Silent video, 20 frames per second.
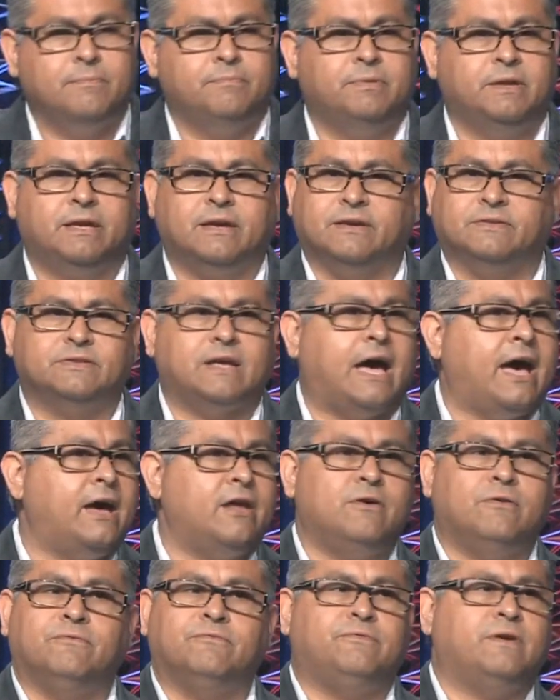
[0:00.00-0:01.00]
because I
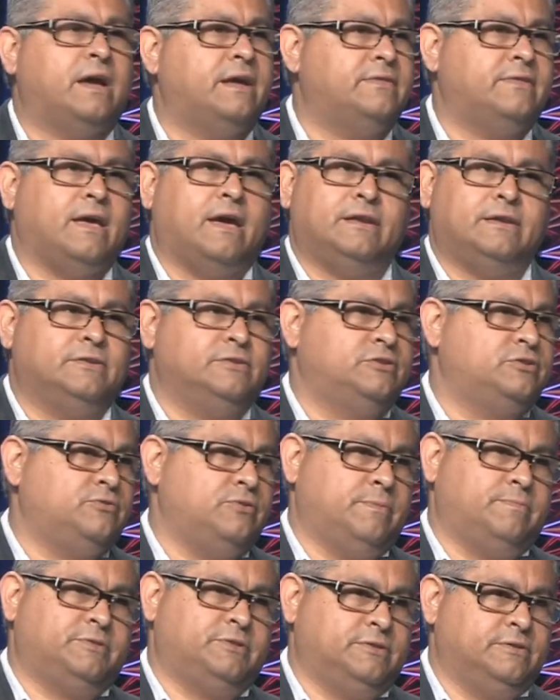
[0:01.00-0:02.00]
don't find that in
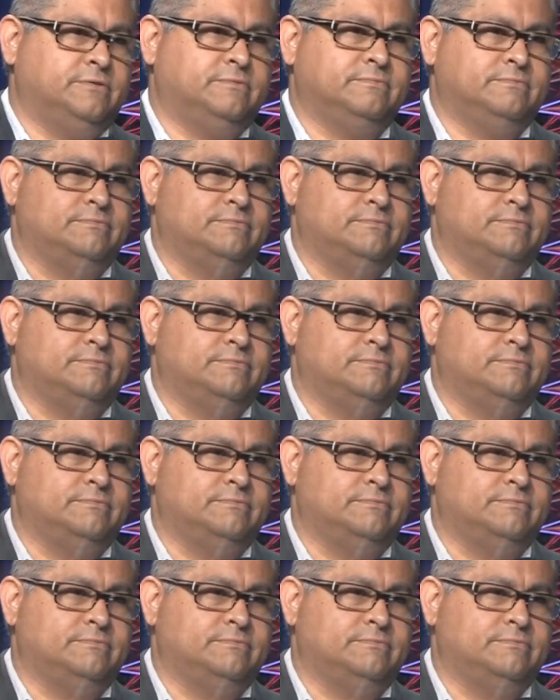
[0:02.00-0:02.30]
Scripture.